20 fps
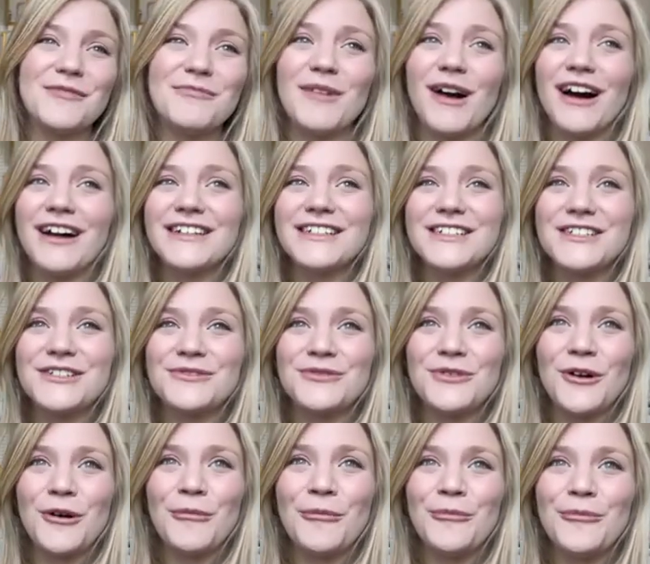much
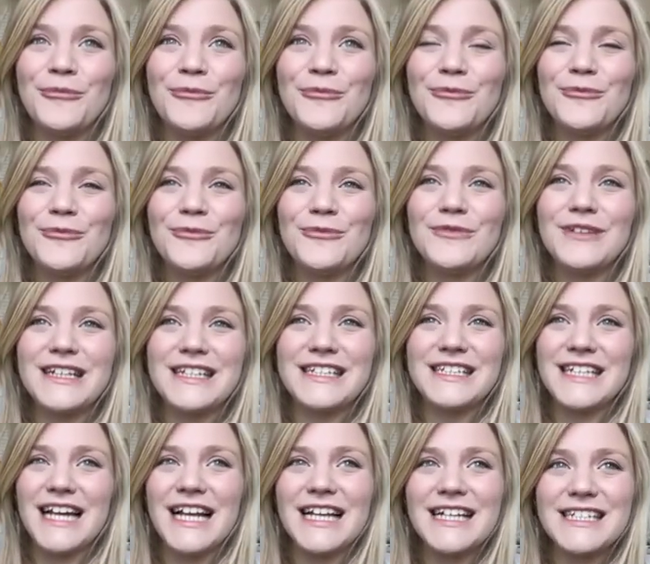from these
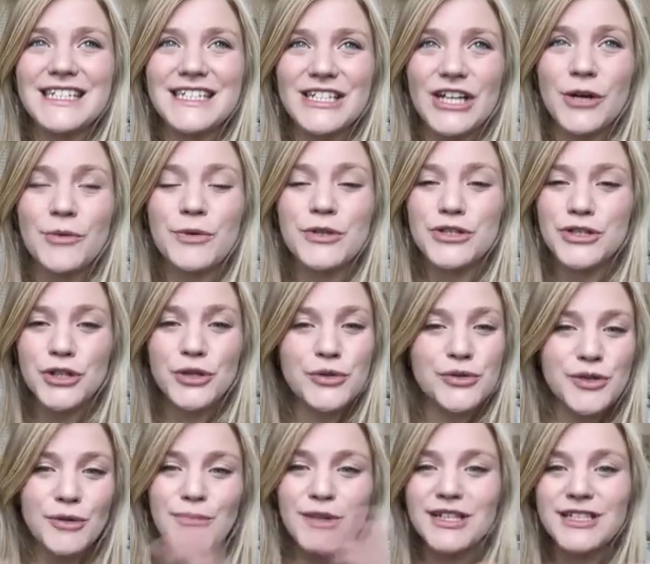challenges. I would do
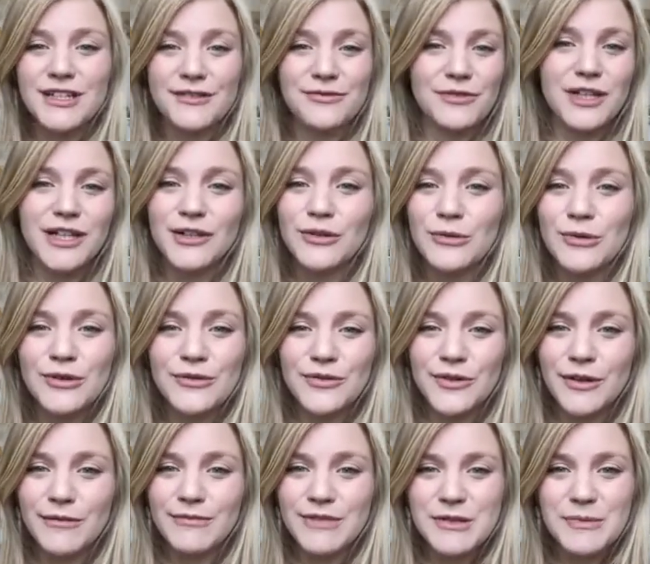something different in all of
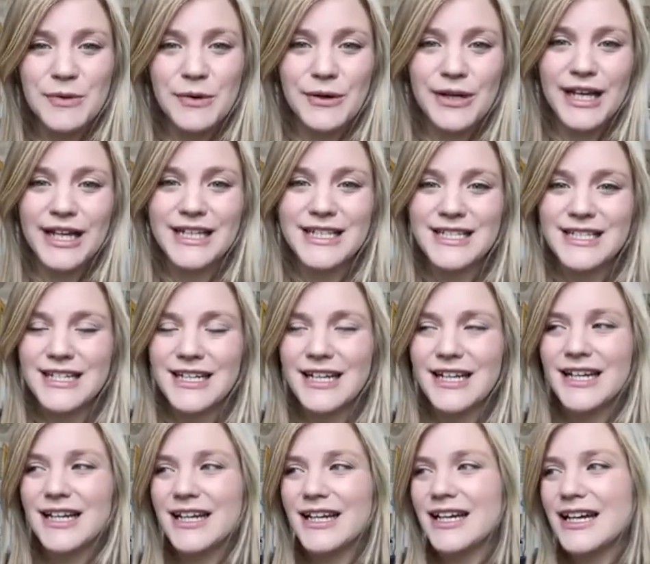them, to be honest.
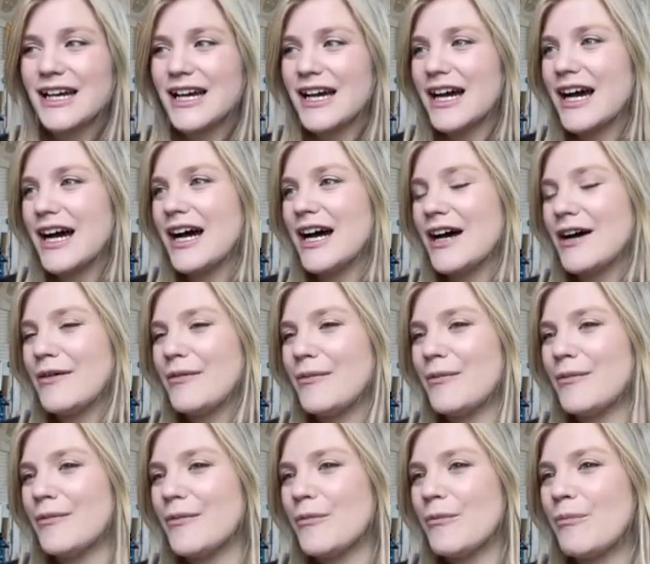Um,
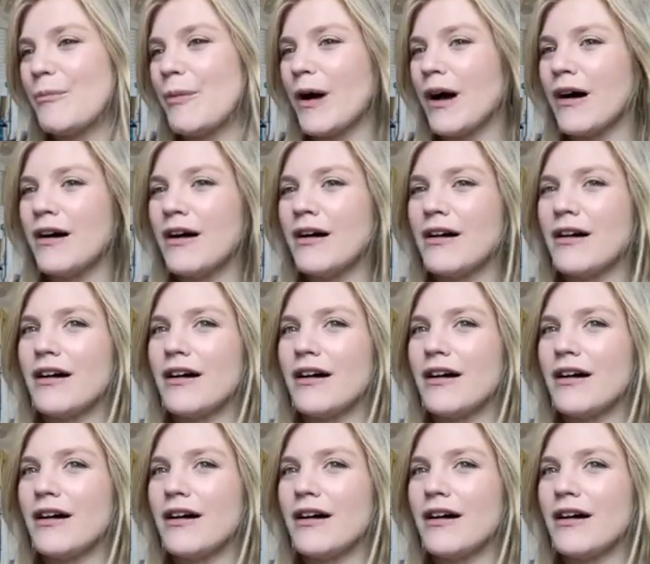but